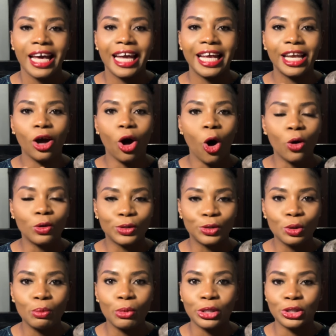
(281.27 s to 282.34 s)
It
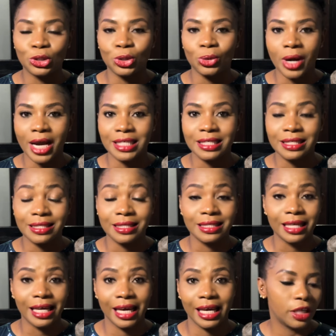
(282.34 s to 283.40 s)
also moisturizes the
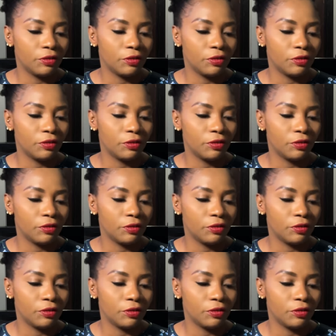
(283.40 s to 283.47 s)
skin.